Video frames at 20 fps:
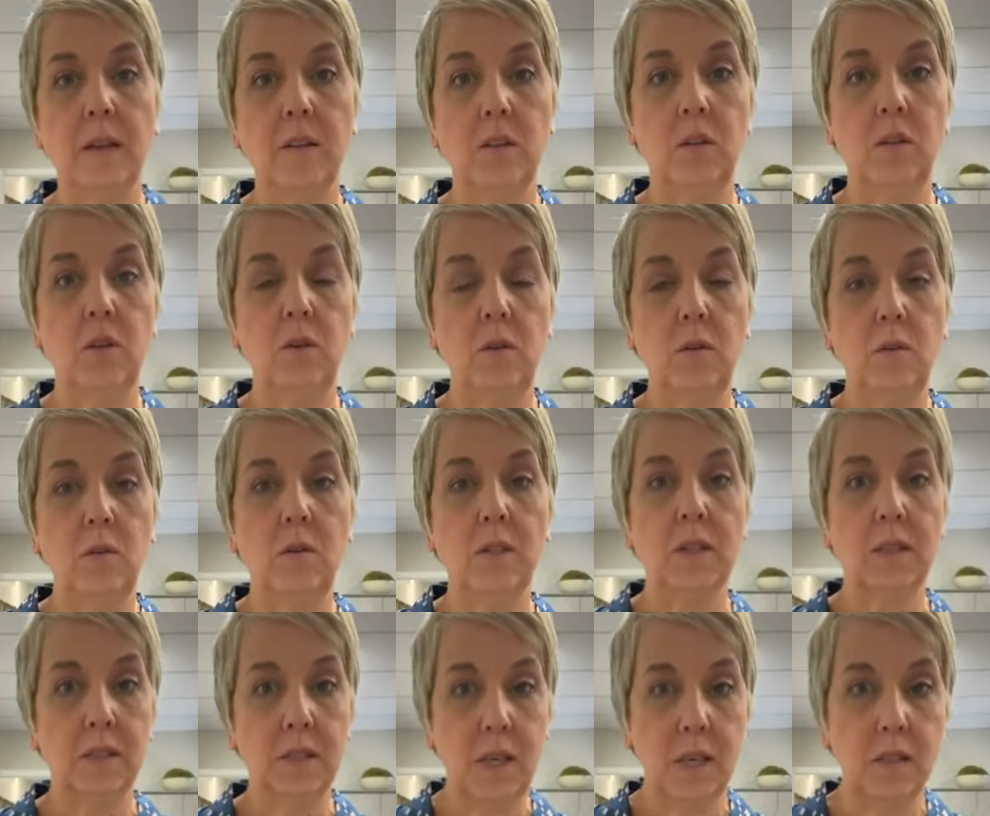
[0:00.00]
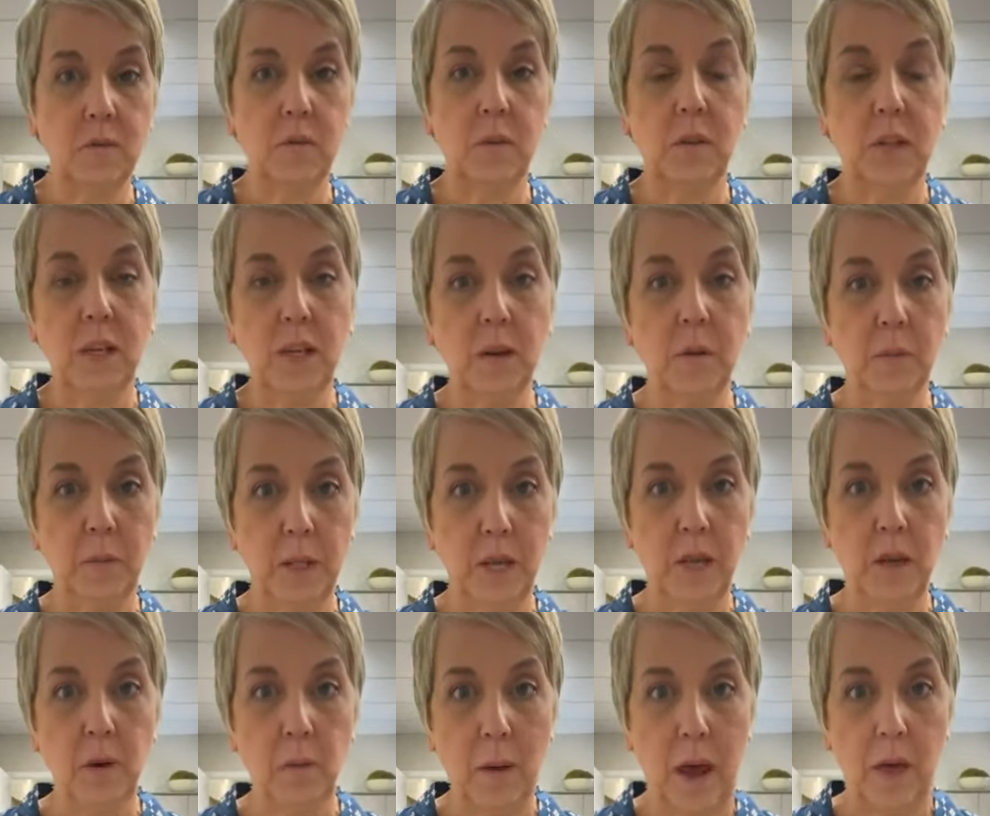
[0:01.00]
to successfully
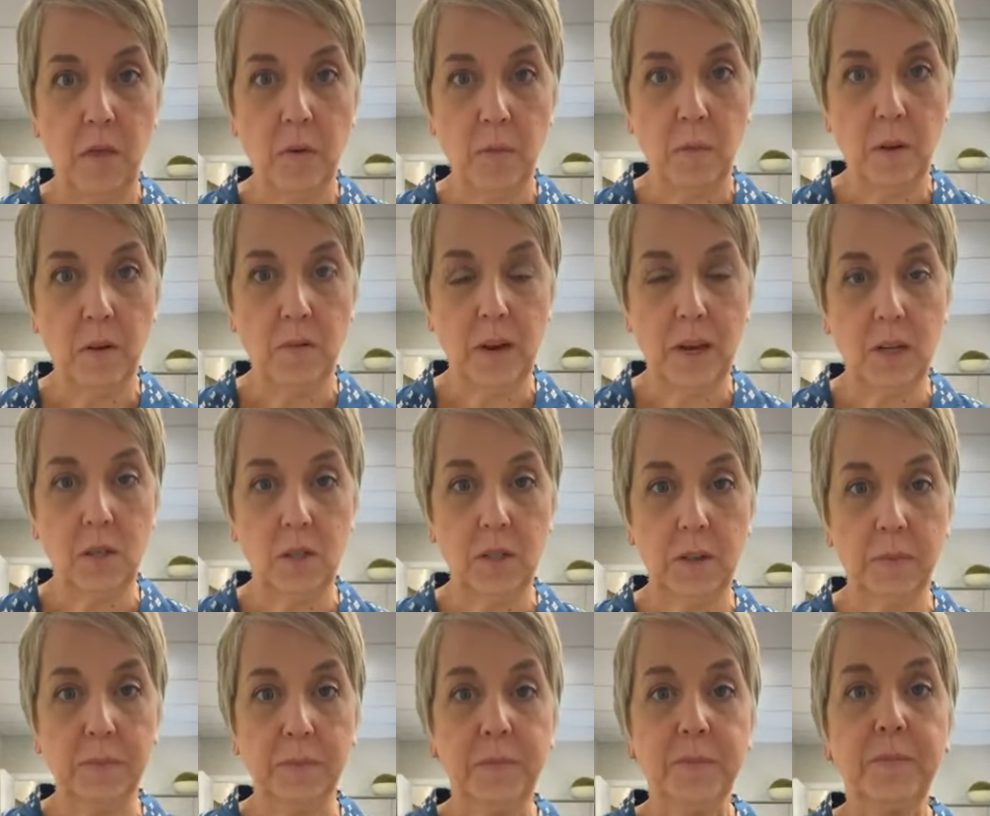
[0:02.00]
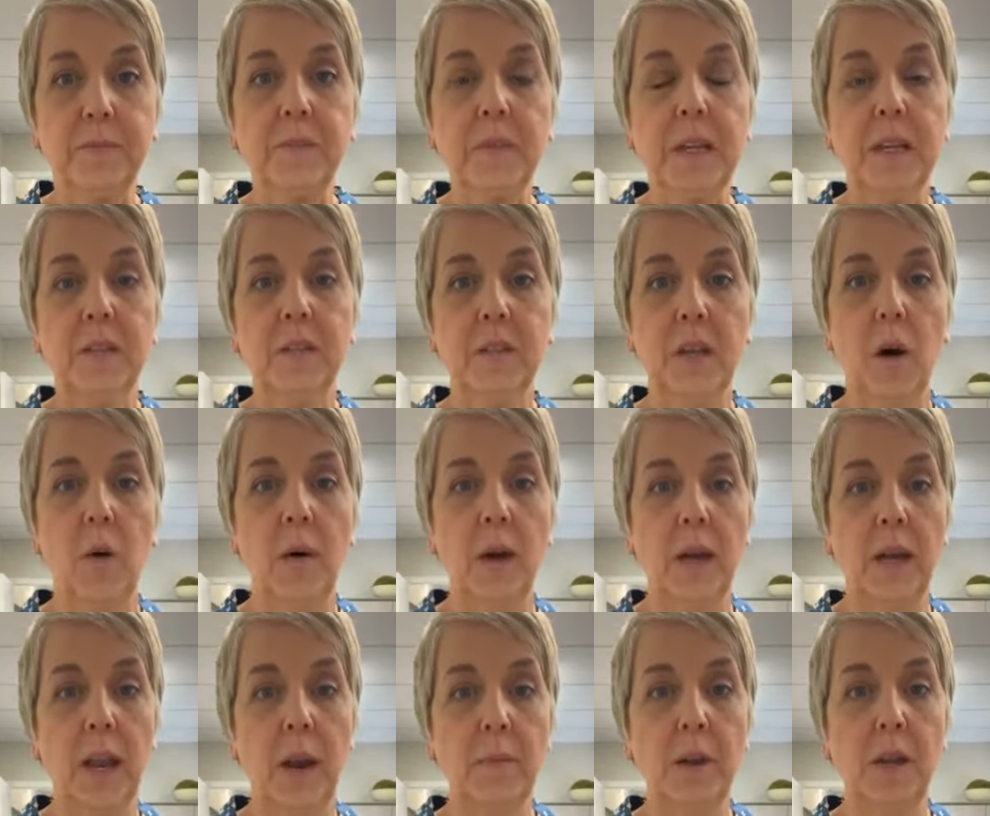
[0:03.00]
complete your bathroom renovation. And so
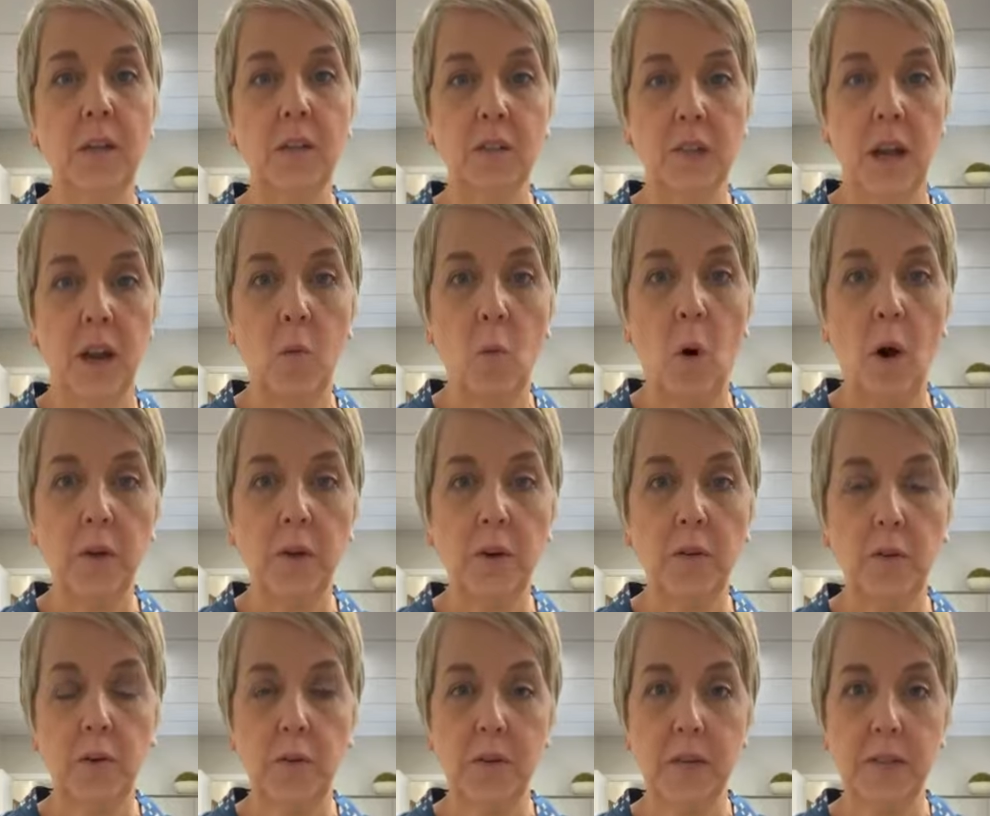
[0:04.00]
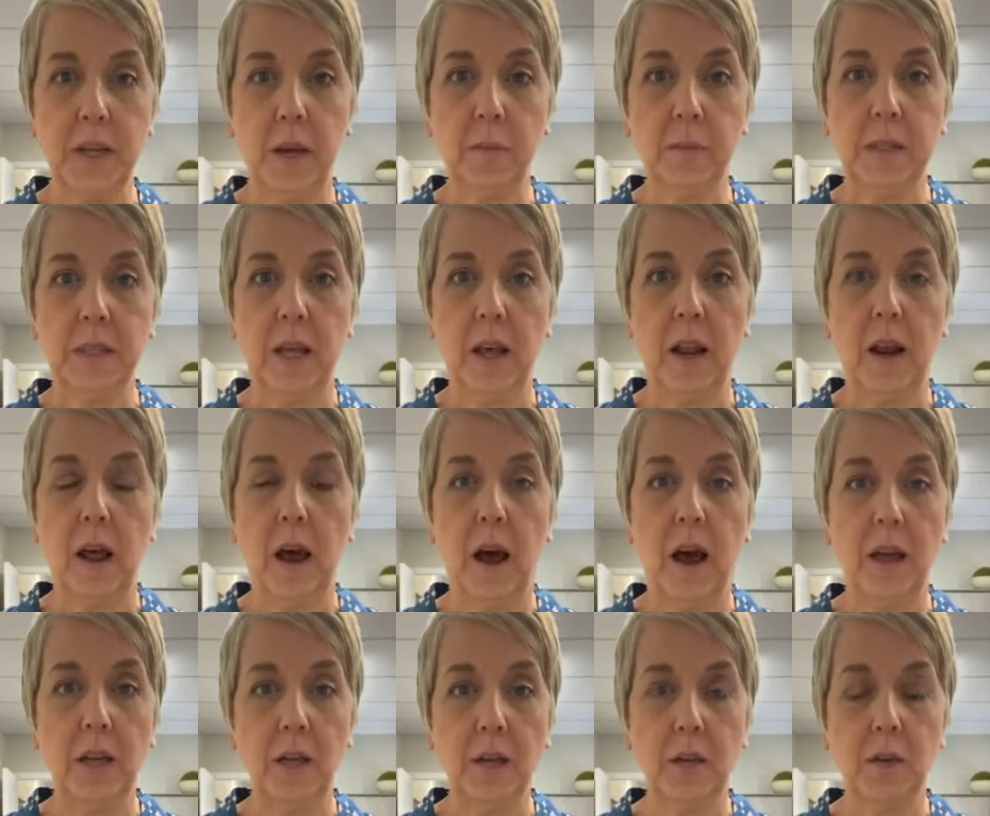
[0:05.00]
again, I'm going to just kind of walk you through the steps that
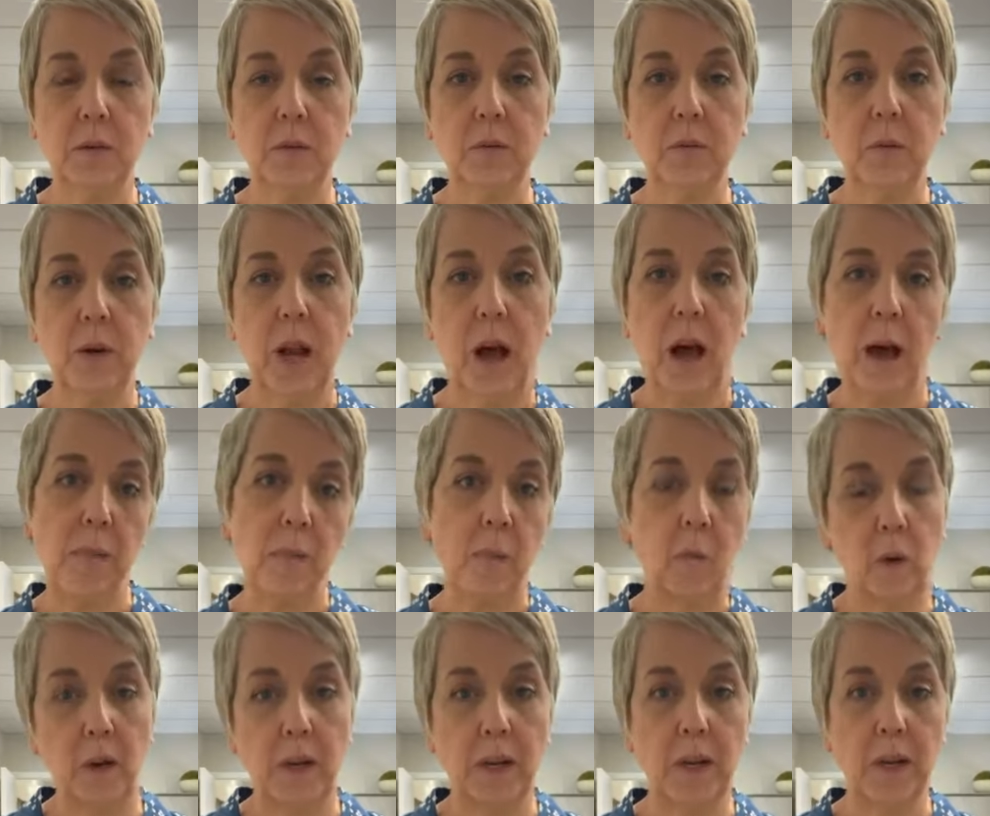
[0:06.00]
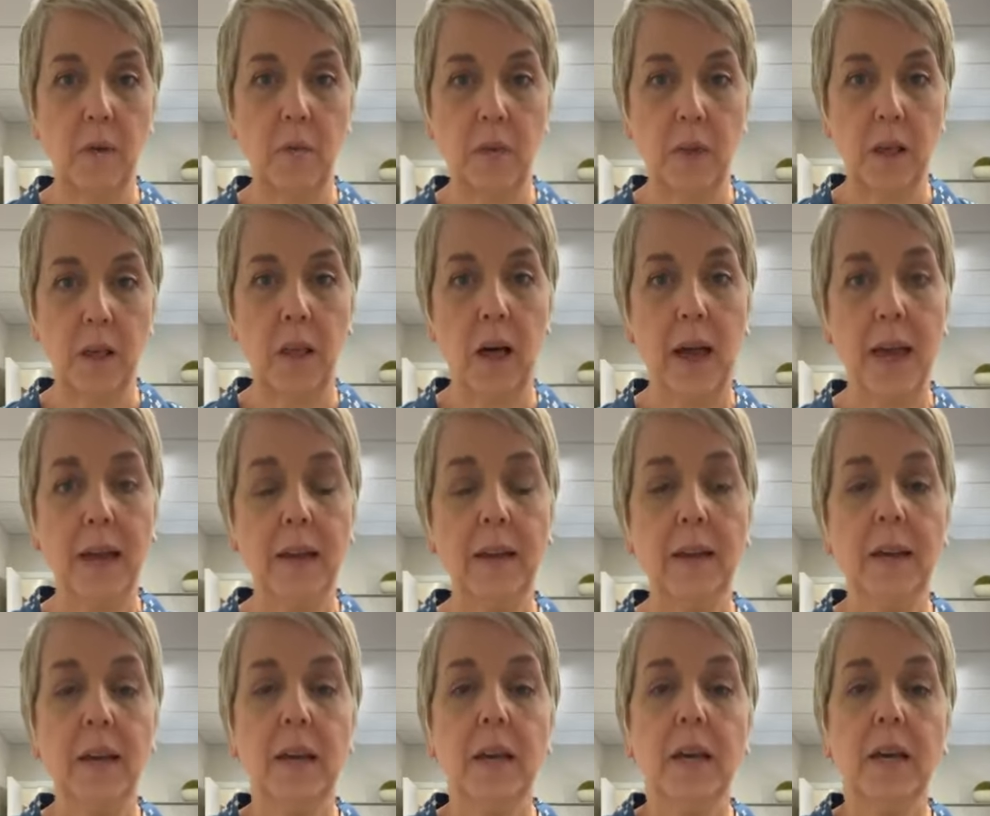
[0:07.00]
I use when I'm working with a client.
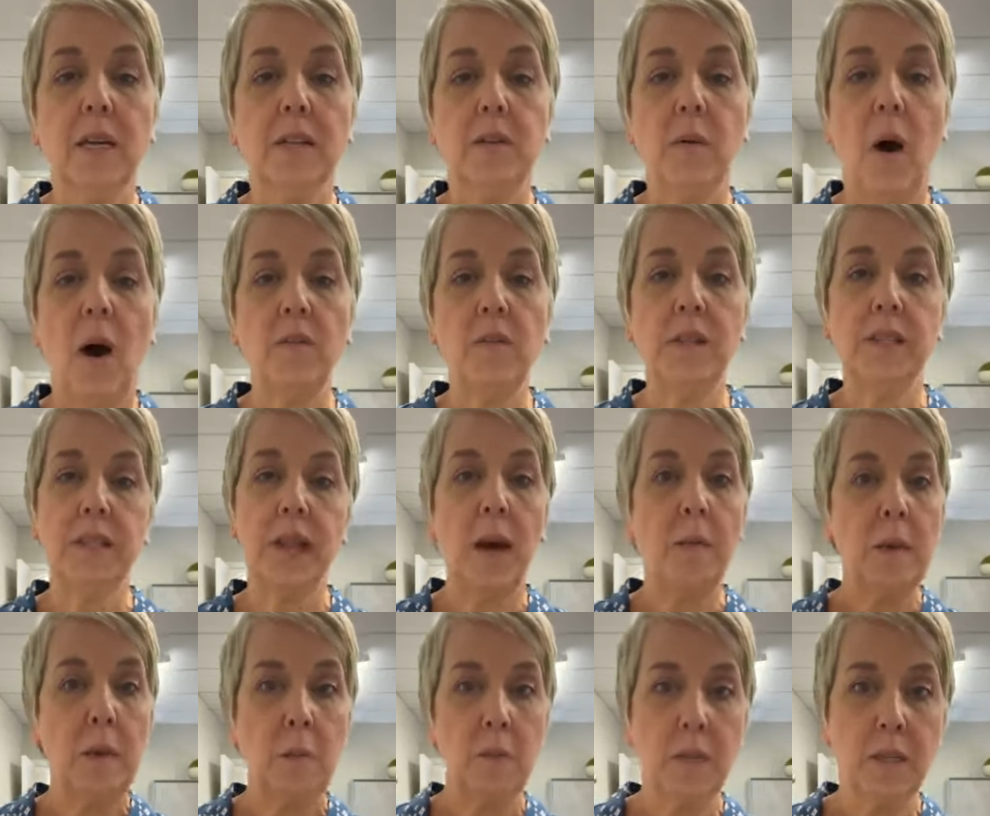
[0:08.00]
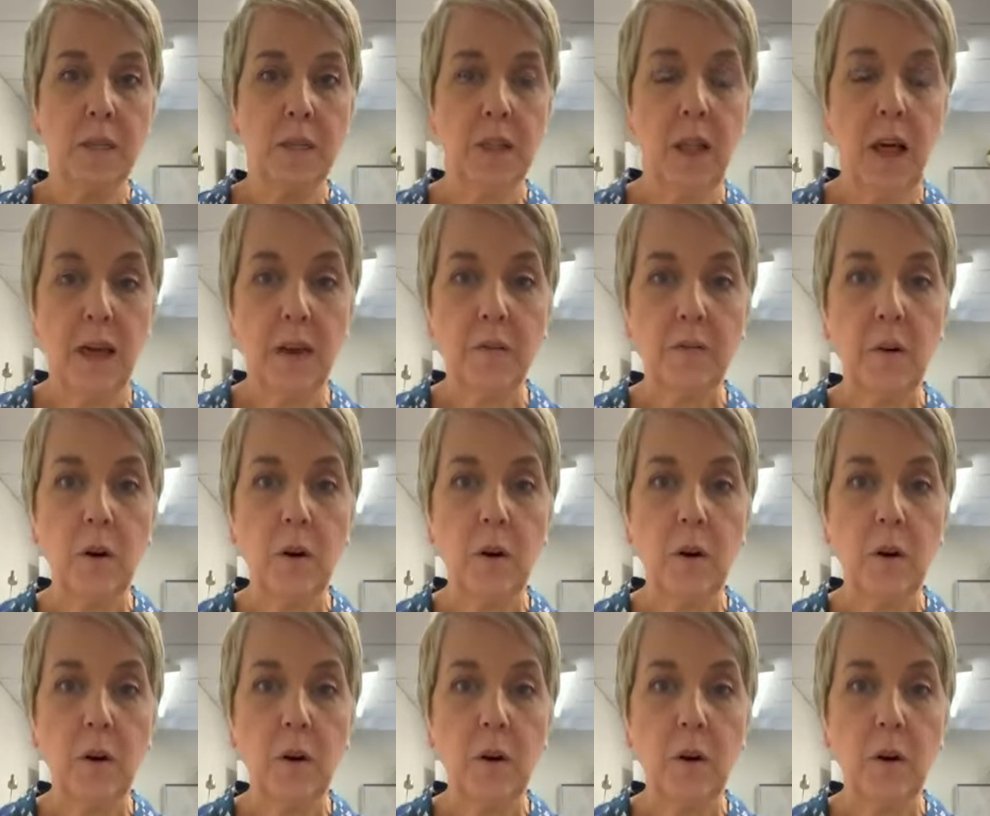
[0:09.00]
So obviously I meet with the client